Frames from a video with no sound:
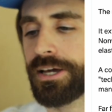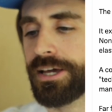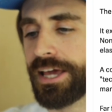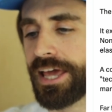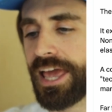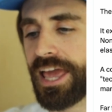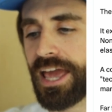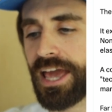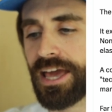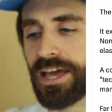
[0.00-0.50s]

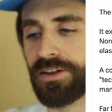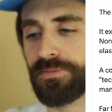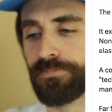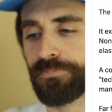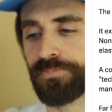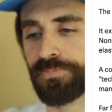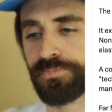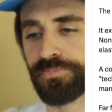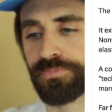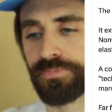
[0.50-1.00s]

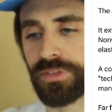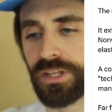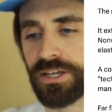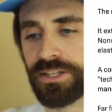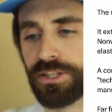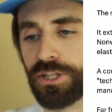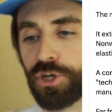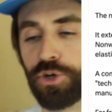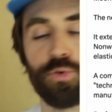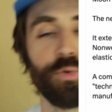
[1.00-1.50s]
and
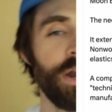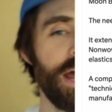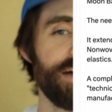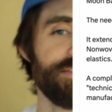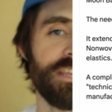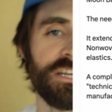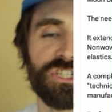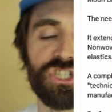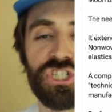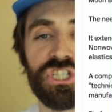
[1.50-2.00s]
the
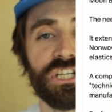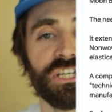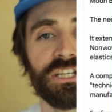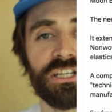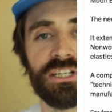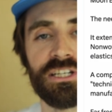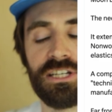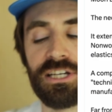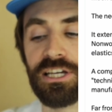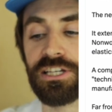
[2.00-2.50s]
ground that
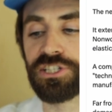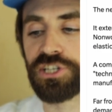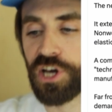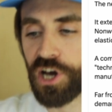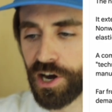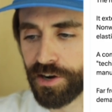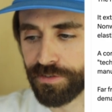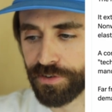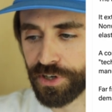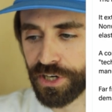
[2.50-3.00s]
she is
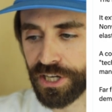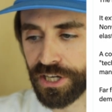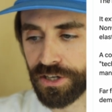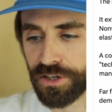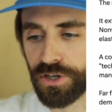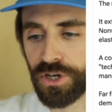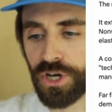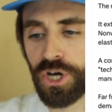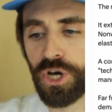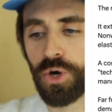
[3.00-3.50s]

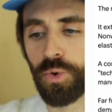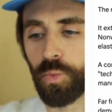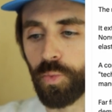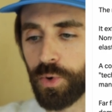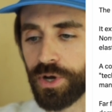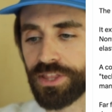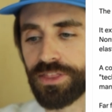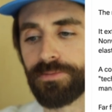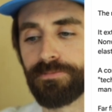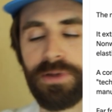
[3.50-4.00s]
covering
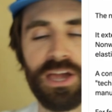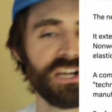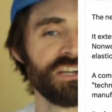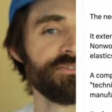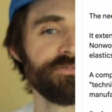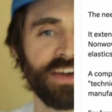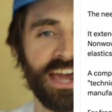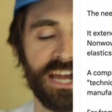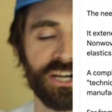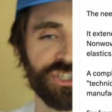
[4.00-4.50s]
with
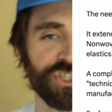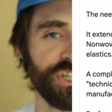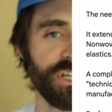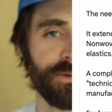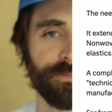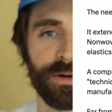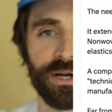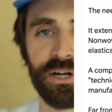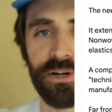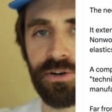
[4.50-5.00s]
manufacturing
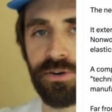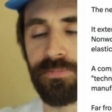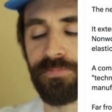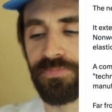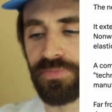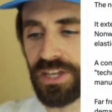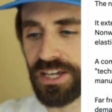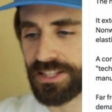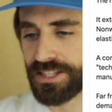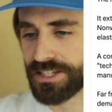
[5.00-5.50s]
apparel
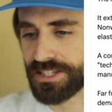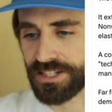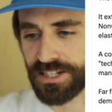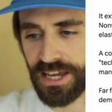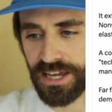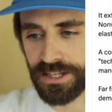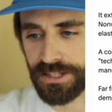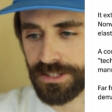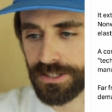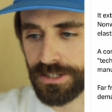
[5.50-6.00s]
in the
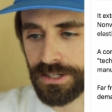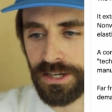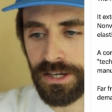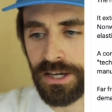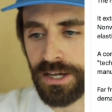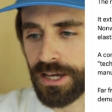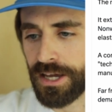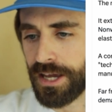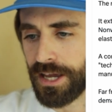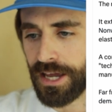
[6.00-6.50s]
States.
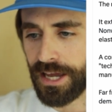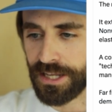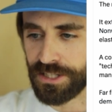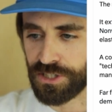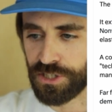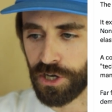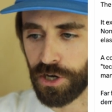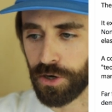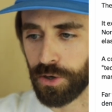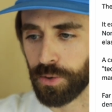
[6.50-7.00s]
And
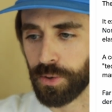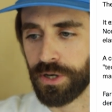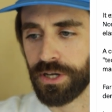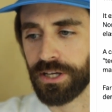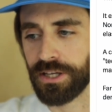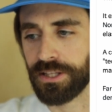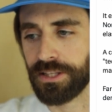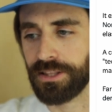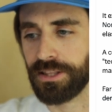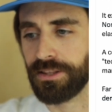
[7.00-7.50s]
so
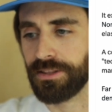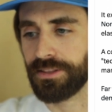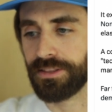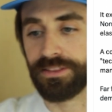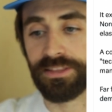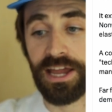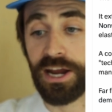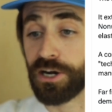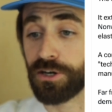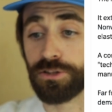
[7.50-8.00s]

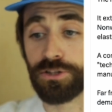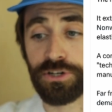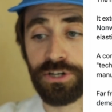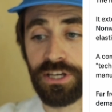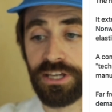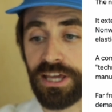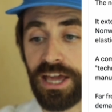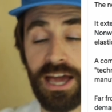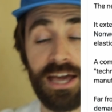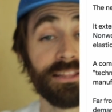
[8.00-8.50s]
they're
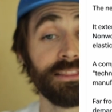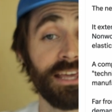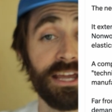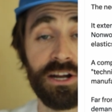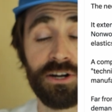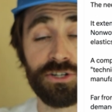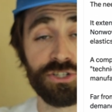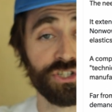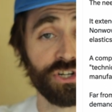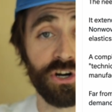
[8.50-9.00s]

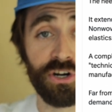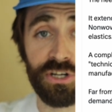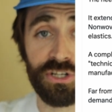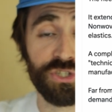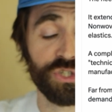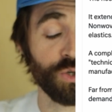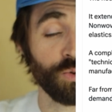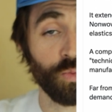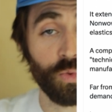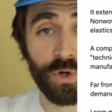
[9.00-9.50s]
starting
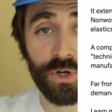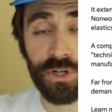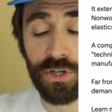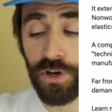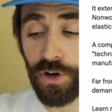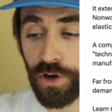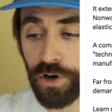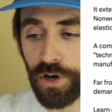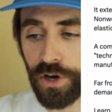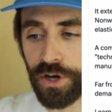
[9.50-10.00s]
to work
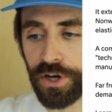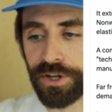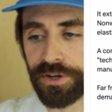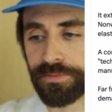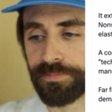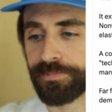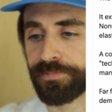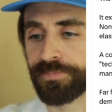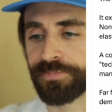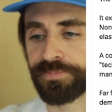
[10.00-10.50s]

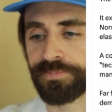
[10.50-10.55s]
on